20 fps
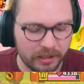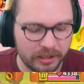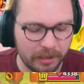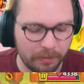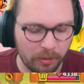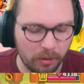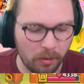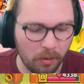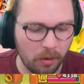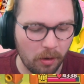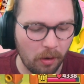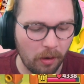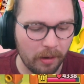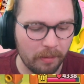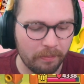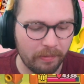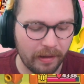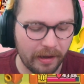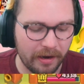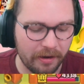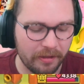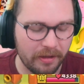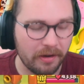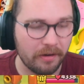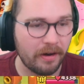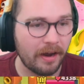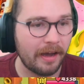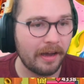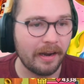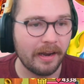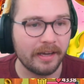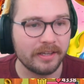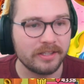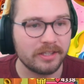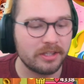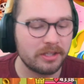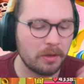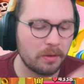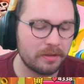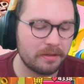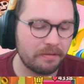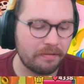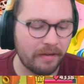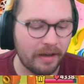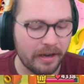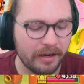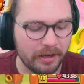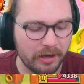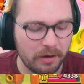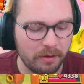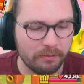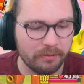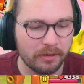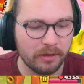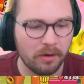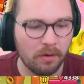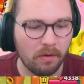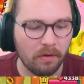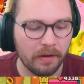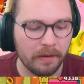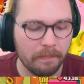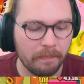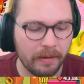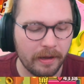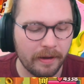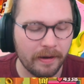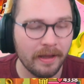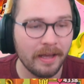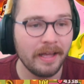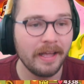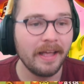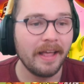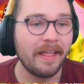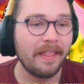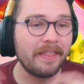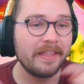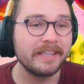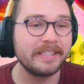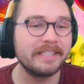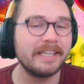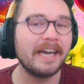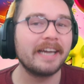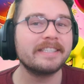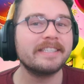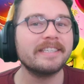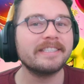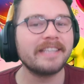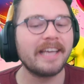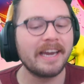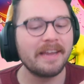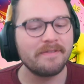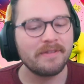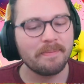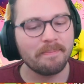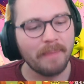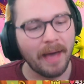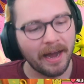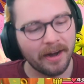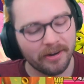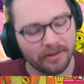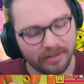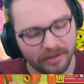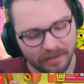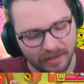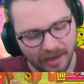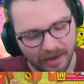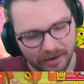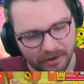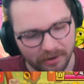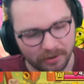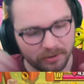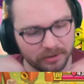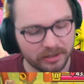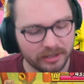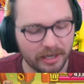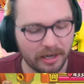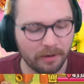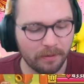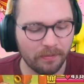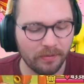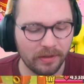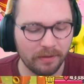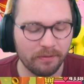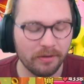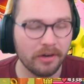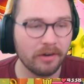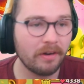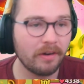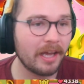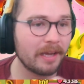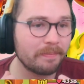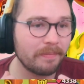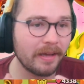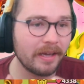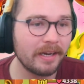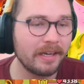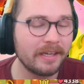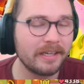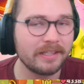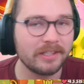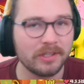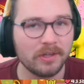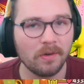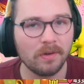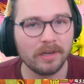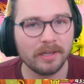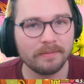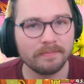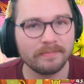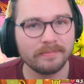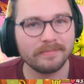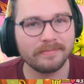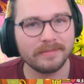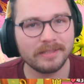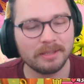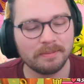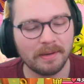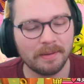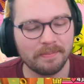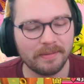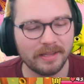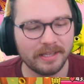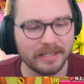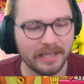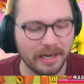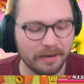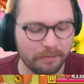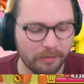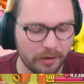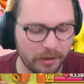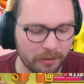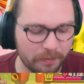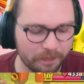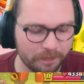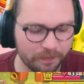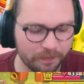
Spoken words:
Typical Golem player, though, right? Like, just don't defend and go for the Golem. But this deck does that even better than they do. So, if you don't like playing against Golem, this might be the deck for you.